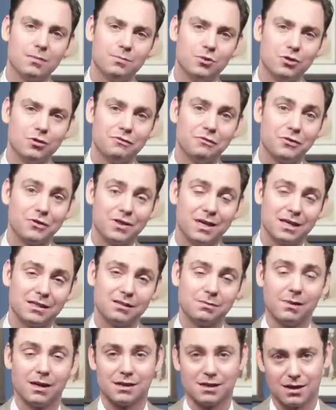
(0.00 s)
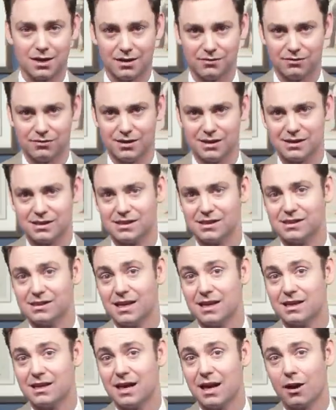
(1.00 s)
the beautiful things about cufflinks is
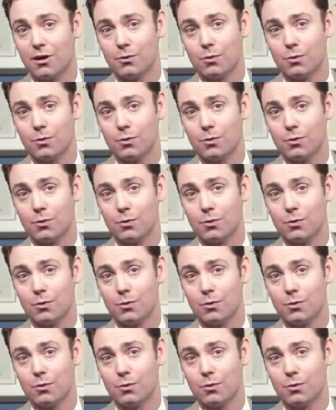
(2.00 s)
that they